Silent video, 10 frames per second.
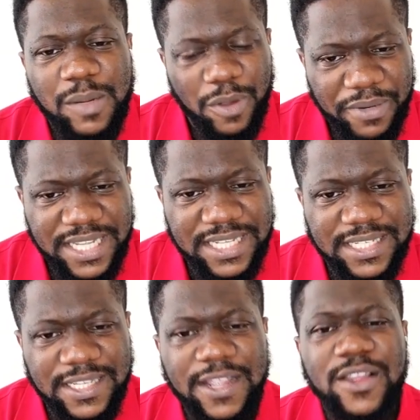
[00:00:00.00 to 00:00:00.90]
But
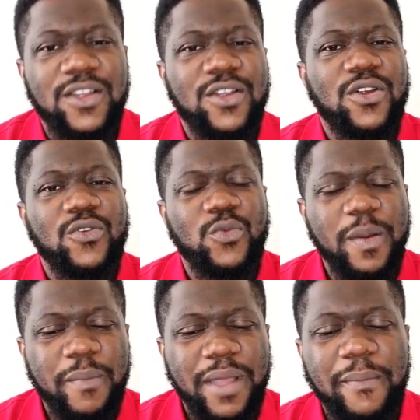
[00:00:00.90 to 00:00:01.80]
please
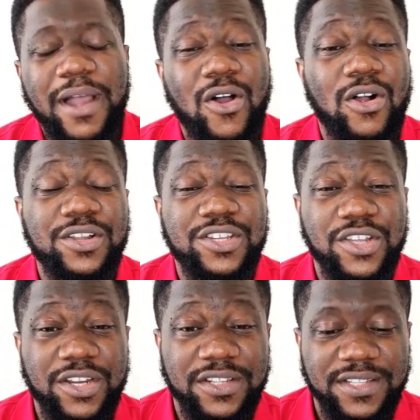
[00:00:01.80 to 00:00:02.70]
remember all
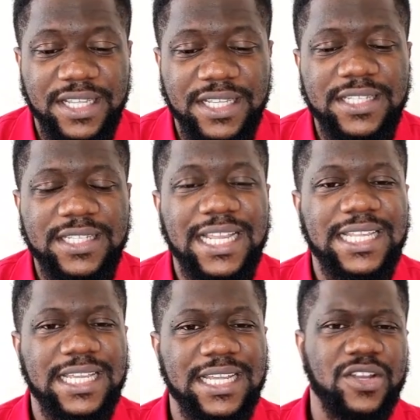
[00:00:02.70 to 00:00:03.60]
the other things
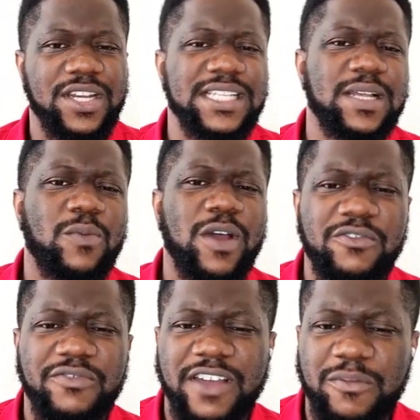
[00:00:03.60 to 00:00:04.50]
that he has done. In Psalm
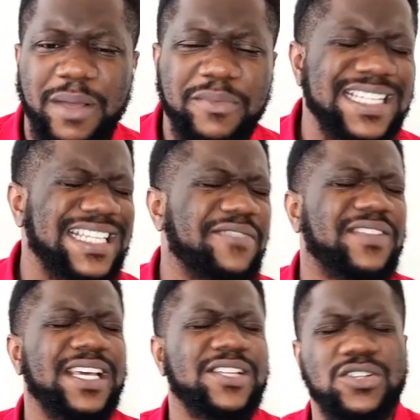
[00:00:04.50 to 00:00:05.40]
105, the Bible says,
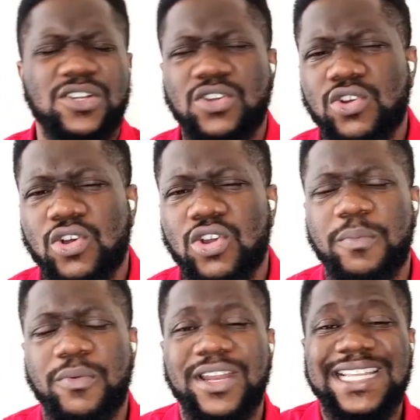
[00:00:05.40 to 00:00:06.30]
Give thanks to the Lord,
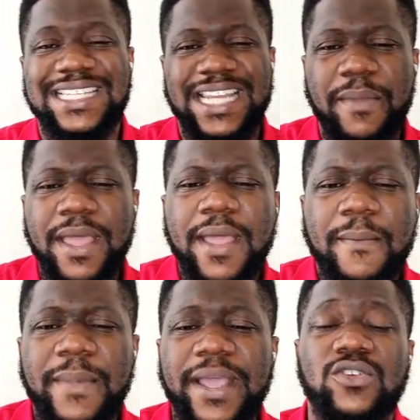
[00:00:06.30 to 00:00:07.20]
call upon his name,
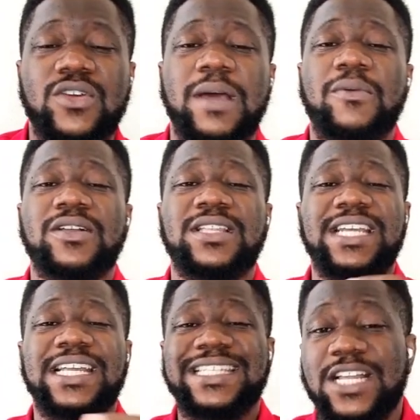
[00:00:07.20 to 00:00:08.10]
make known among
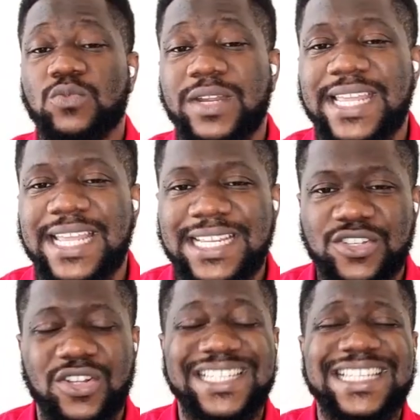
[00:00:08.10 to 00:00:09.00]
the Gentiles what he
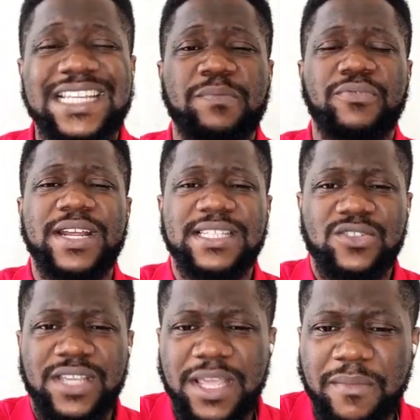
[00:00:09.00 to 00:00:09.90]
has done. Sing
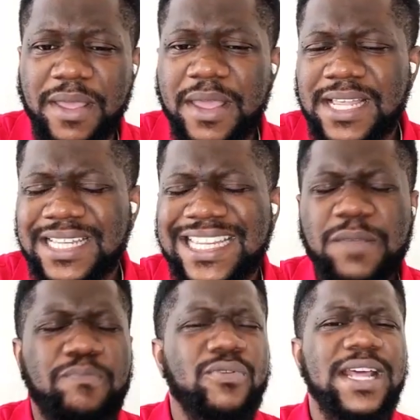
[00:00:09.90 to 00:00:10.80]
praise to him,
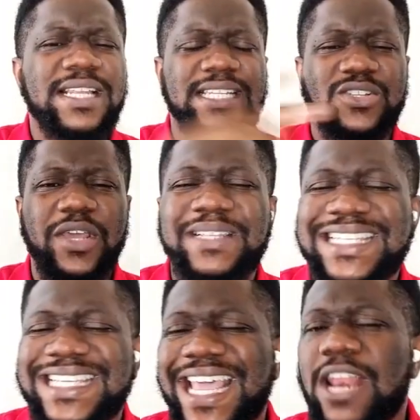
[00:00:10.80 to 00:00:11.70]
sing praises to
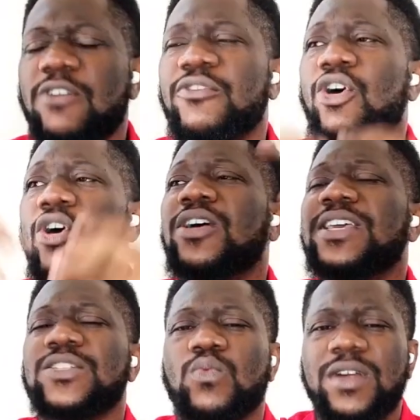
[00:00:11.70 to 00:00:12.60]
him, tell of
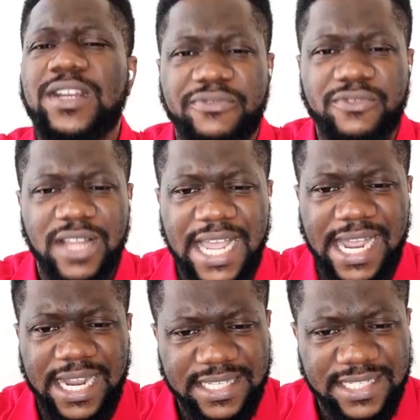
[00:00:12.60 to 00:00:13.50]
all his wonderful
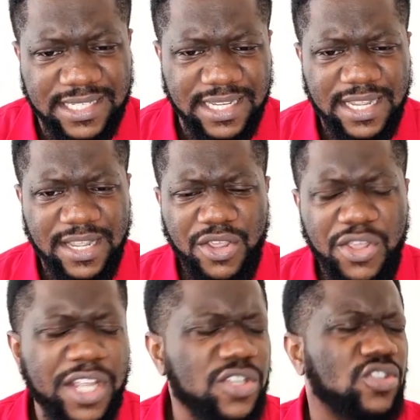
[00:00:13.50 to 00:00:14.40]
acts.
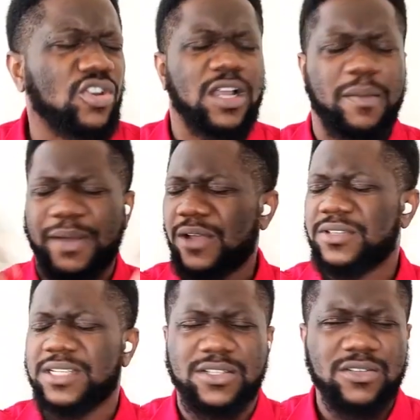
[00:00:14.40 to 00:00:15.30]
You need to talk
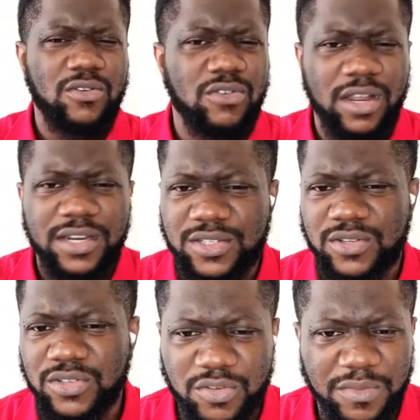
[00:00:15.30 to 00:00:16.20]
about it. Oh, God is
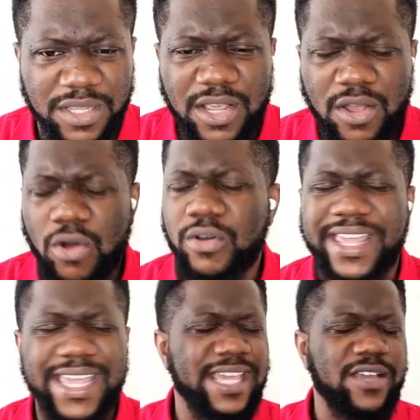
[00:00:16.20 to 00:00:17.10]
good to me. Oh,
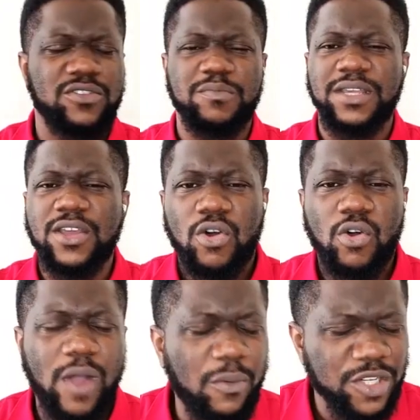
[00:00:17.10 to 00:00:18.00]
He healed me.
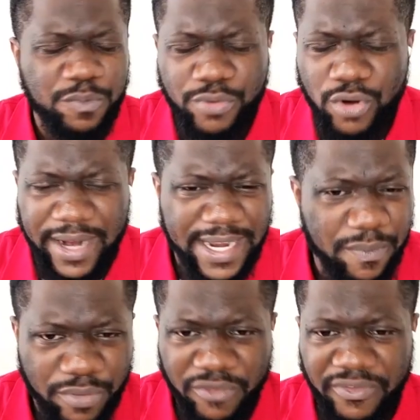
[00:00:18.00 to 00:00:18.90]
Oh, I was broke and
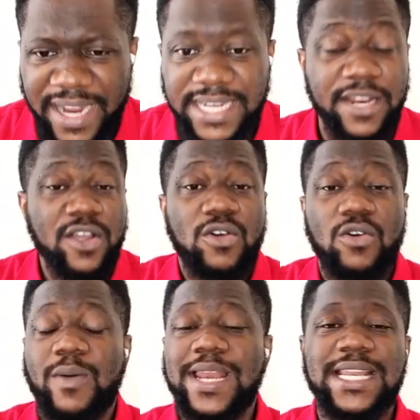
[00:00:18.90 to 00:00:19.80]
He provided.
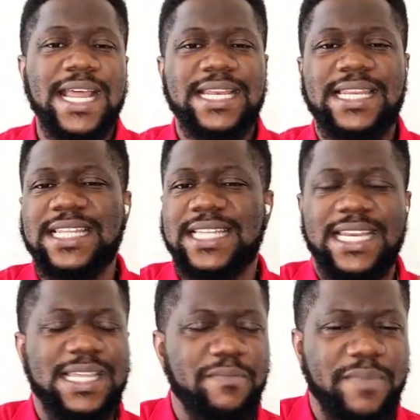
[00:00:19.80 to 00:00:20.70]
Oh, I needed this
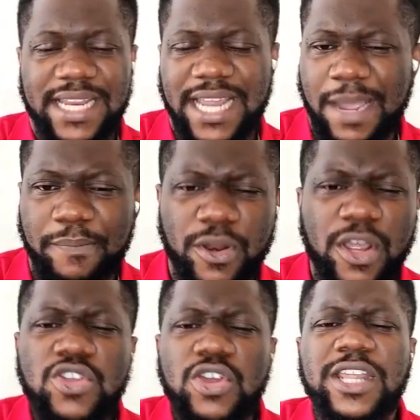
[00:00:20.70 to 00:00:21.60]
and He made it
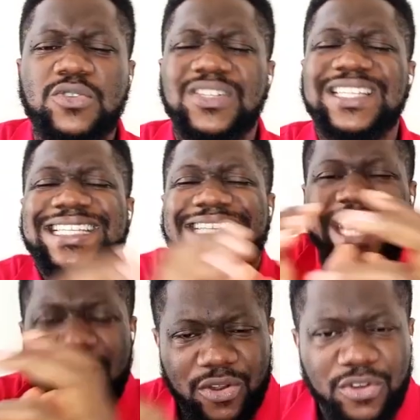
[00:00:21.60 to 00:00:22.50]
happen. You need to
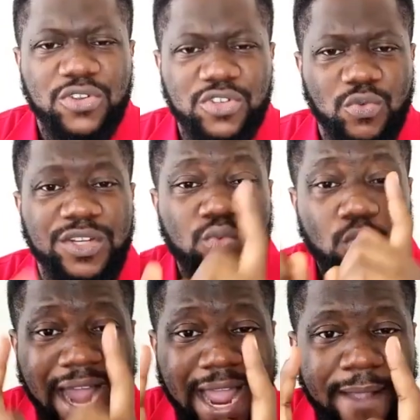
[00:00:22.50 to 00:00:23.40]
stay on those ones.
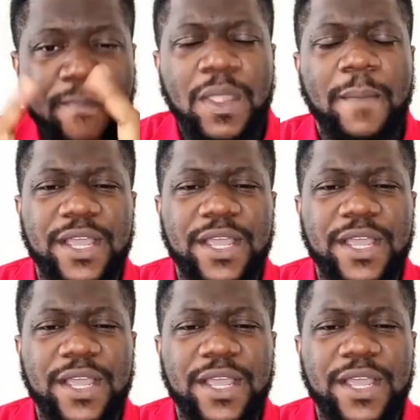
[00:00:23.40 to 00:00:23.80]
Why?